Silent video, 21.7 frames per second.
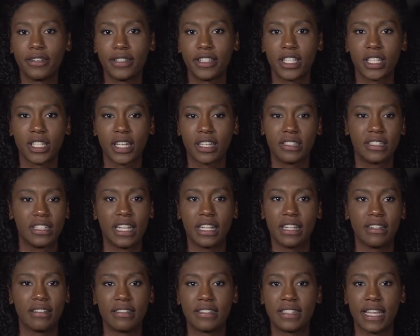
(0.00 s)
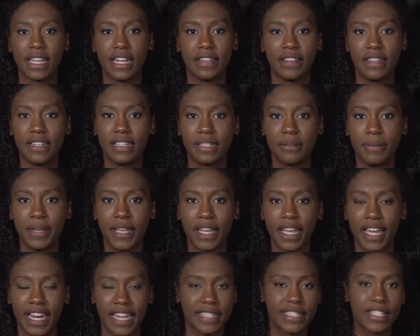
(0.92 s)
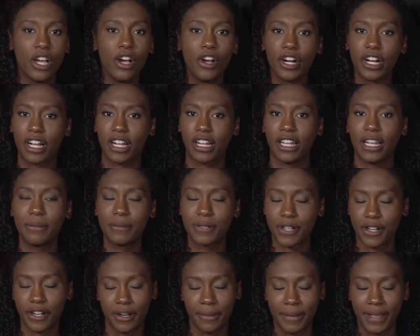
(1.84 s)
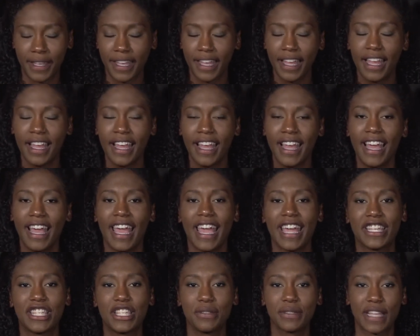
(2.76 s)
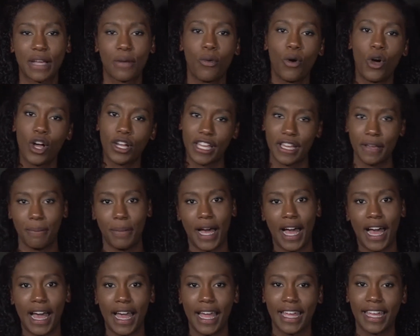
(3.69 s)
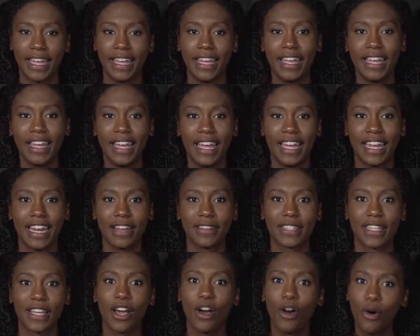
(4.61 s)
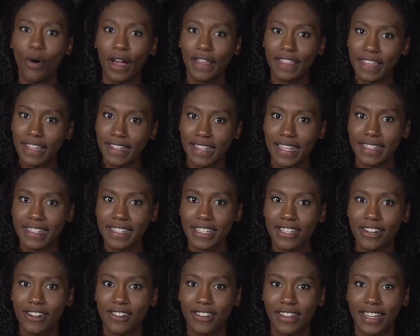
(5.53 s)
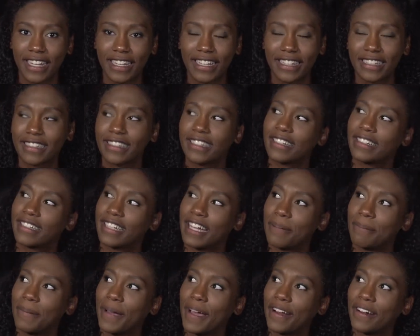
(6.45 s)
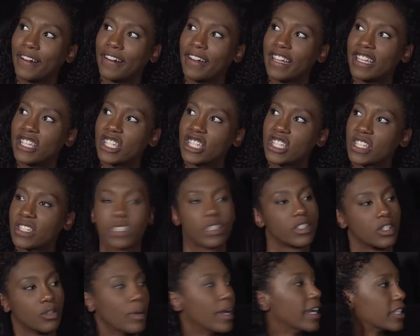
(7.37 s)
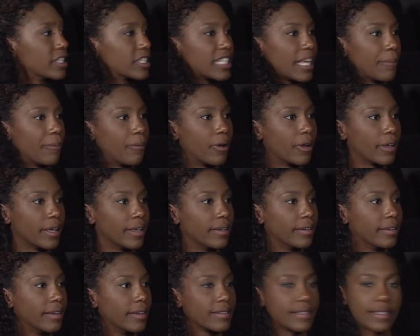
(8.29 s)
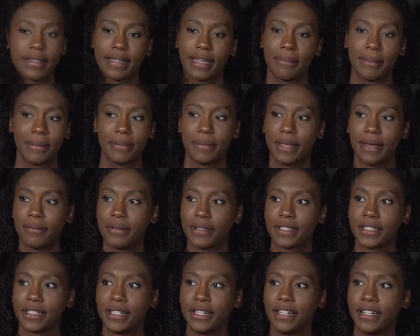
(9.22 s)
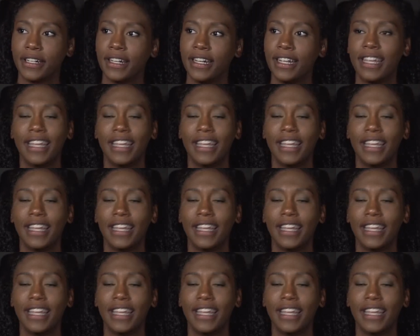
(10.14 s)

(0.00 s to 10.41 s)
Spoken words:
She like didn't say anything to me. And I saw her at a club tournament, and she was like walking by. And I was like, oh, I think that's the girl. And I like looked up at her and she just looked away and just kept walking. I was like, okay, maybe that wasn't her.